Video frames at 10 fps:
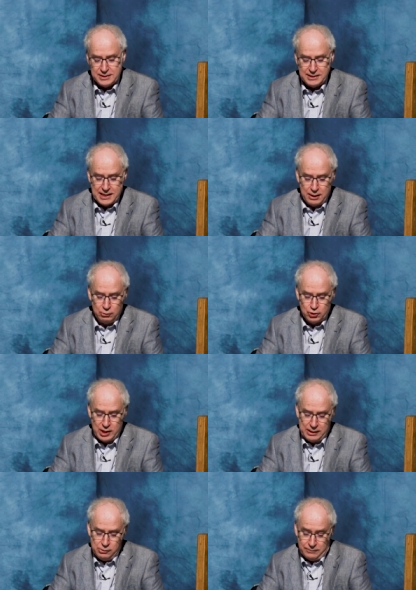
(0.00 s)
did
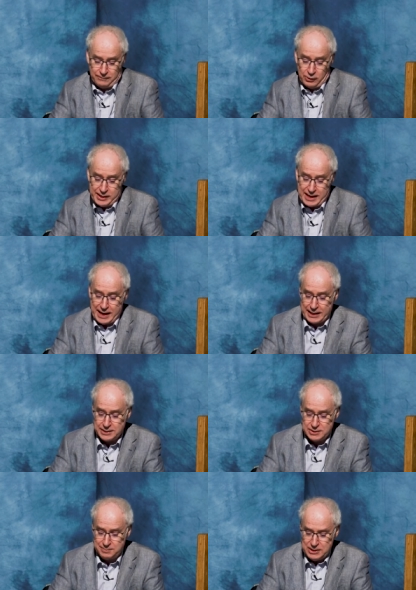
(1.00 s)
Andrei Lugovoy
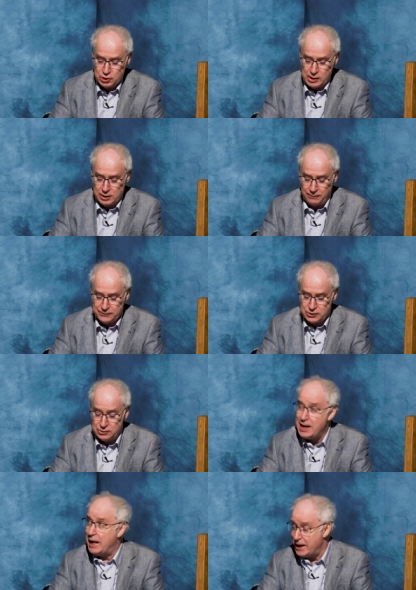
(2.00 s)
and Dmitry
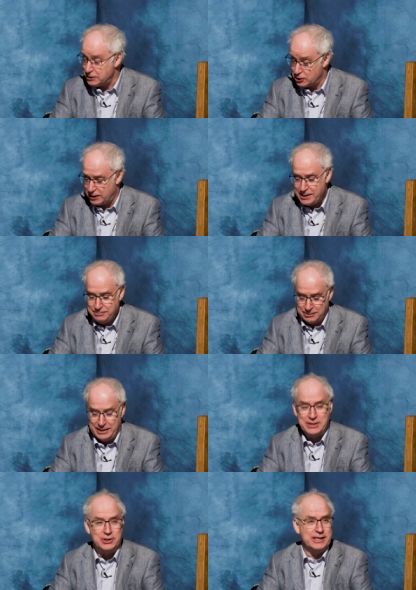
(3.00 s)
Kovtun allegedly,
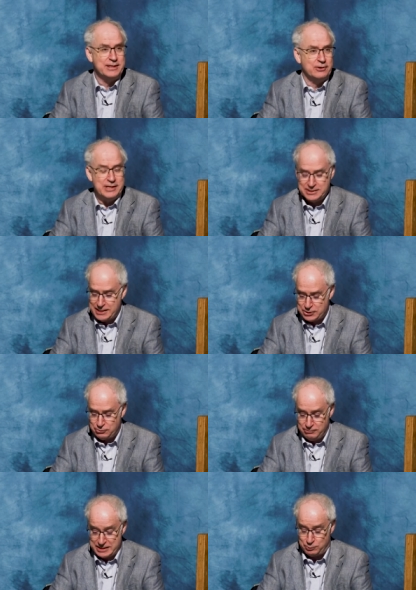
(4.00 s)
allegedly, they got an
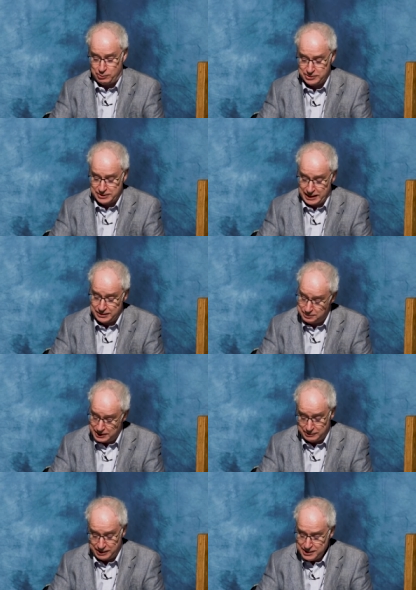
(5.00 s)
international arrest warrant against them
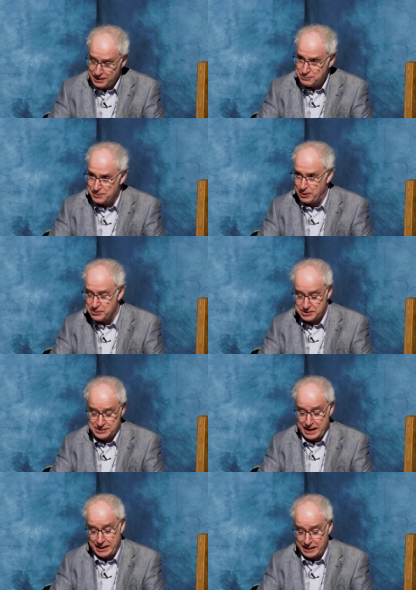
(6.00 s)
anyway, supposed to say